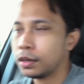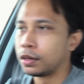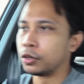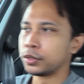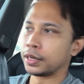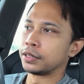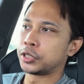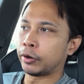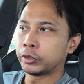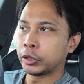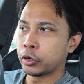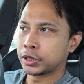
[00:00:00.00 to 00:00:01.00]
Okay, Chery
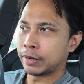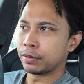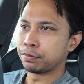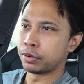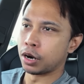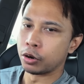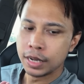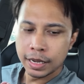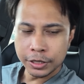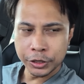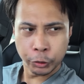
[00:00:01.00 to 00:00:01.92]
Tiggo seven Pro, zero